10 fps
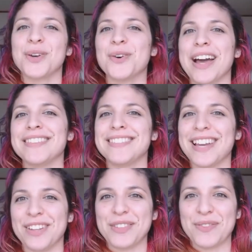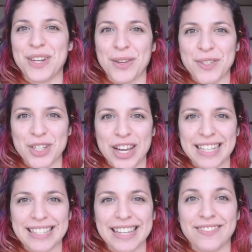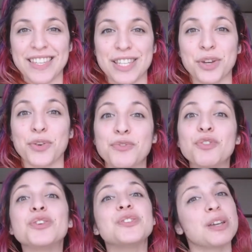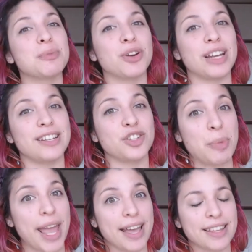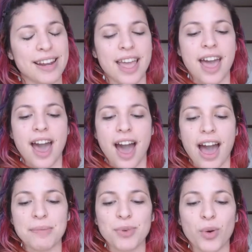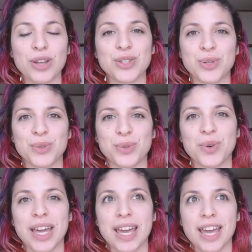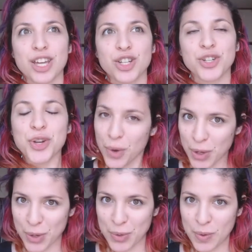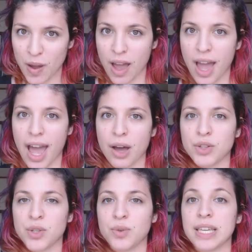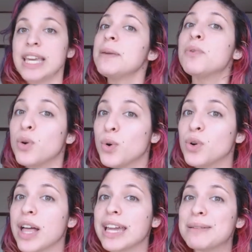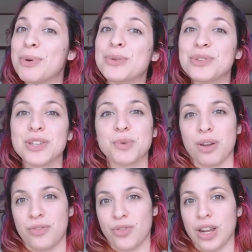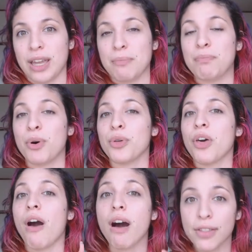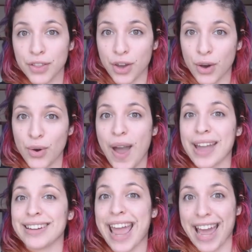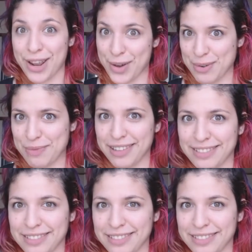So as the title of this video suggests, if this is your first summer in Japan, I'm going to show you how to keep cool and mostly sweat-free both on the go and at home.